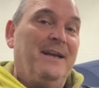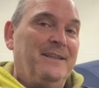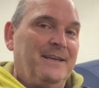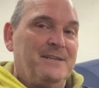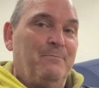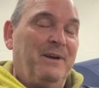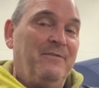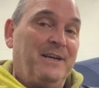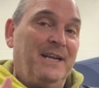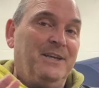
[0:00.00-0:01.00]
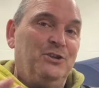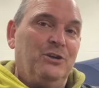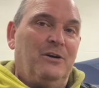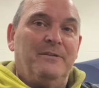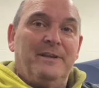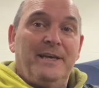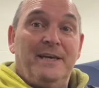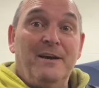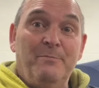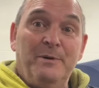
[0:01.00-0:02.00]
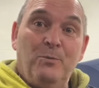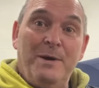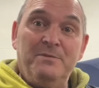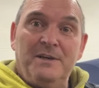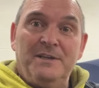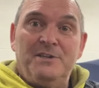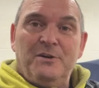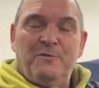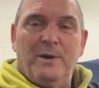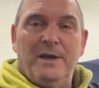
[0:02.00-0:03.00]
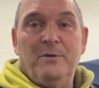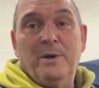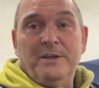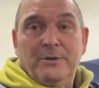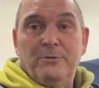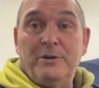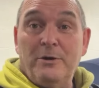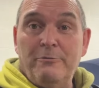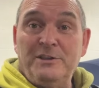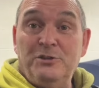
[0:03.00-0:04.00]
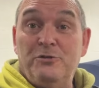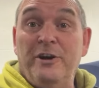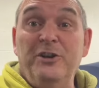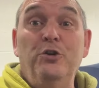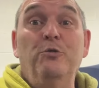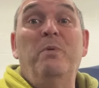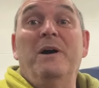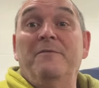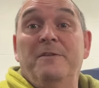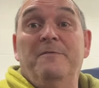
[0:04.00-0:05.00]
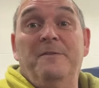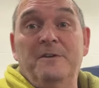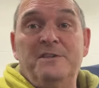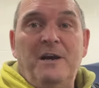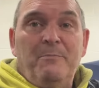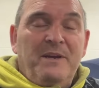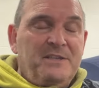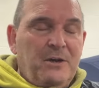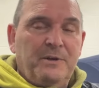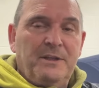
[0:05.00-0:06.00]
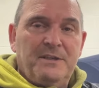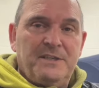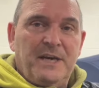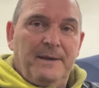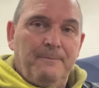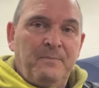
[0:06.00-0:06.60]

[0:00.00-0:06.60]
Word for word: there's a bit of a glitch on the government website software when you go to register a new bike for the first time being sold in the state.